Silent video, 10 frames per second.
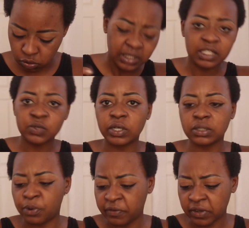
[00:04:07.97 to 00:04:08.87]
This works
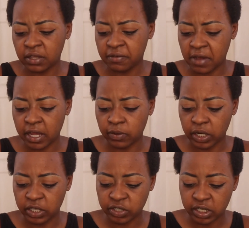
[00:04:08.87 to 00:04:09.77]
perfectly fine when
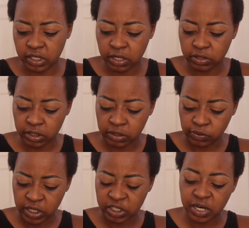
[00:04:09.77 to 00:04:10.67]
I tried it out.
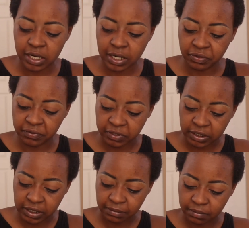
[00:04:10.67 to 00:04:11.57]
When I tried it out the first
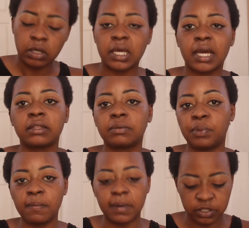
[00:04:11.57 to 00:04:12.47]
time. Yeah, the
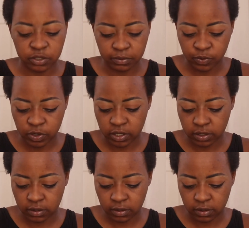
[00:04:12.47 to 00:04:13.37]
pump has stopped working.
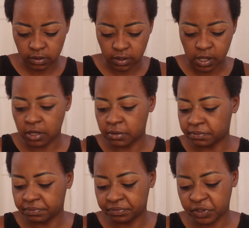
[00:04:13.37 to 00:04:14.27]

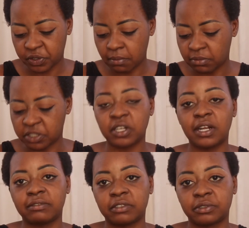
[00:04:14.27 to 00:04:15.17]
So I'm just gonna
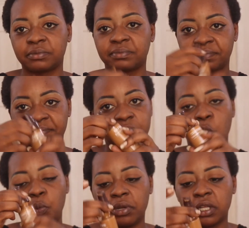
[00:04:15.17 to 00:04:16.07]
have to
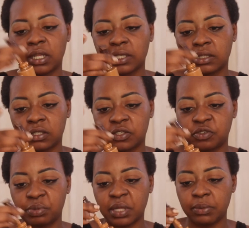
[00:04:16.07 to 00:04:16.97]
open it like this to
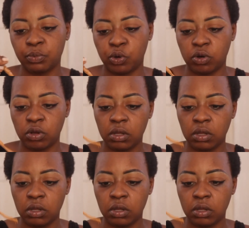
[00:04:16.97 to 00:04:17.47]
apply more.